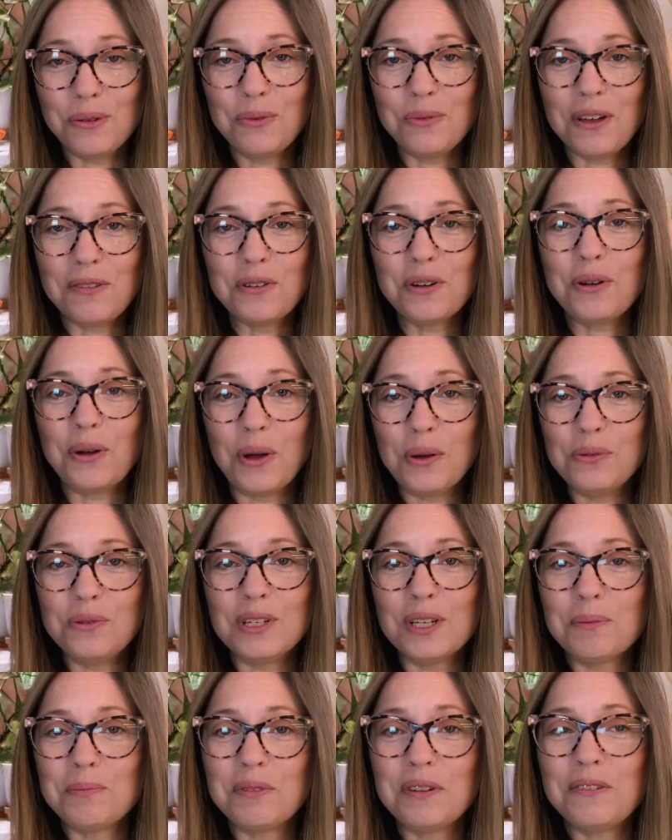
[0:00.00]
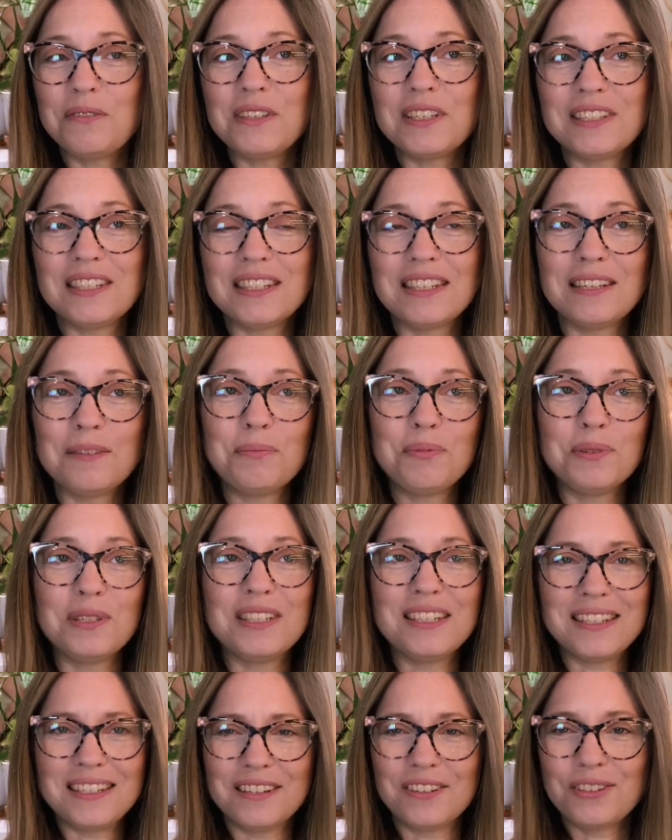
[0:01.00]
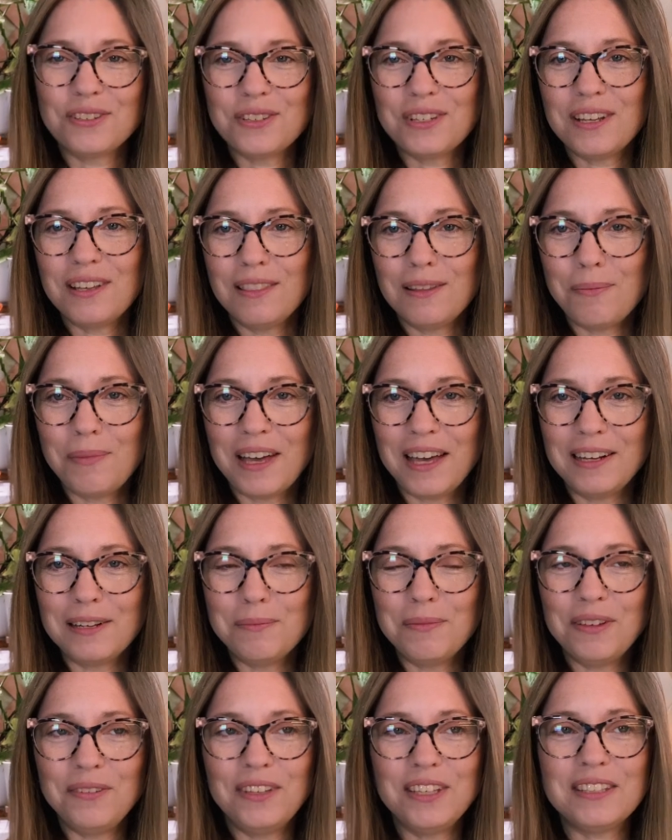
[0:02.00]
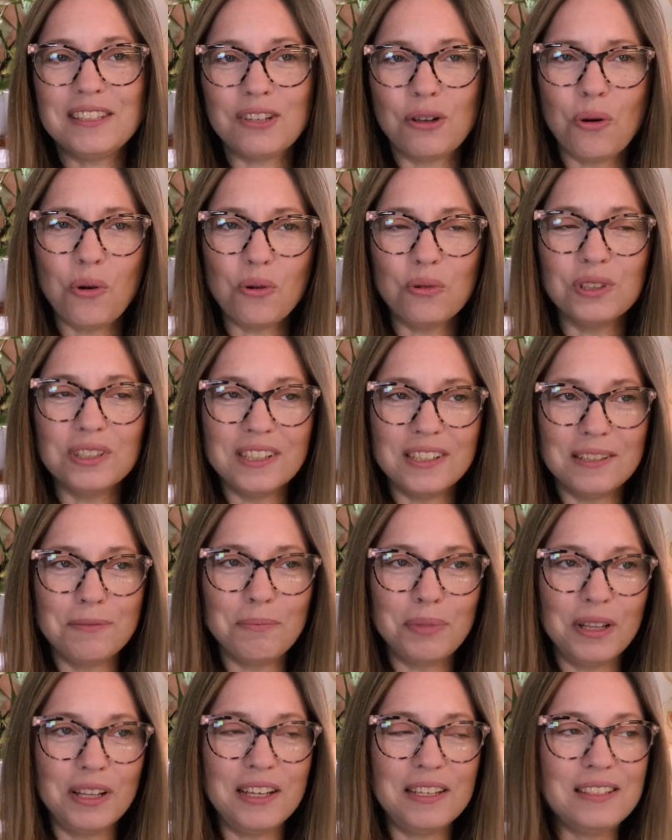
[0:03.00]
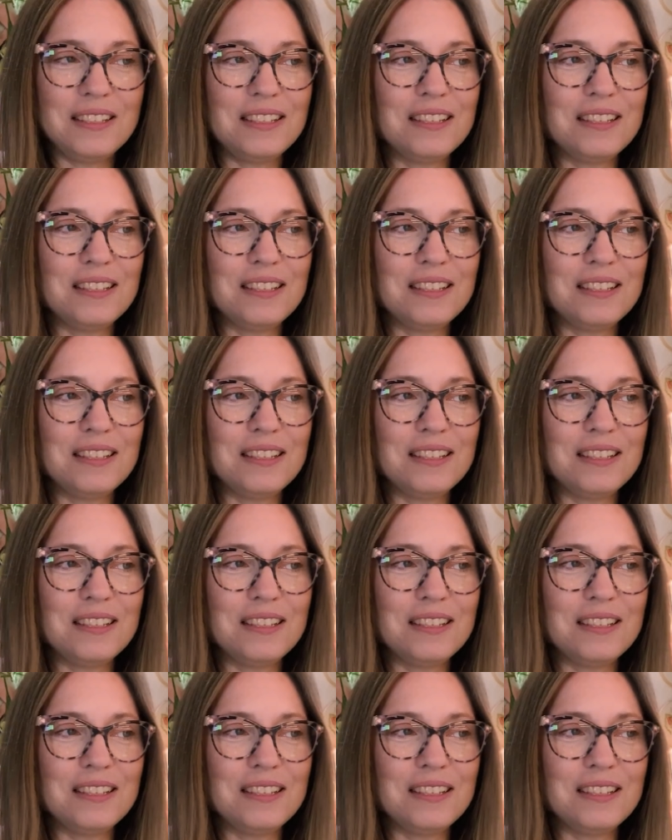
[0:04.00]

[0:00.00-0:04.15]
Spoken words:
Whoever owned it previously put stickers on the bottom of it to hold it in place.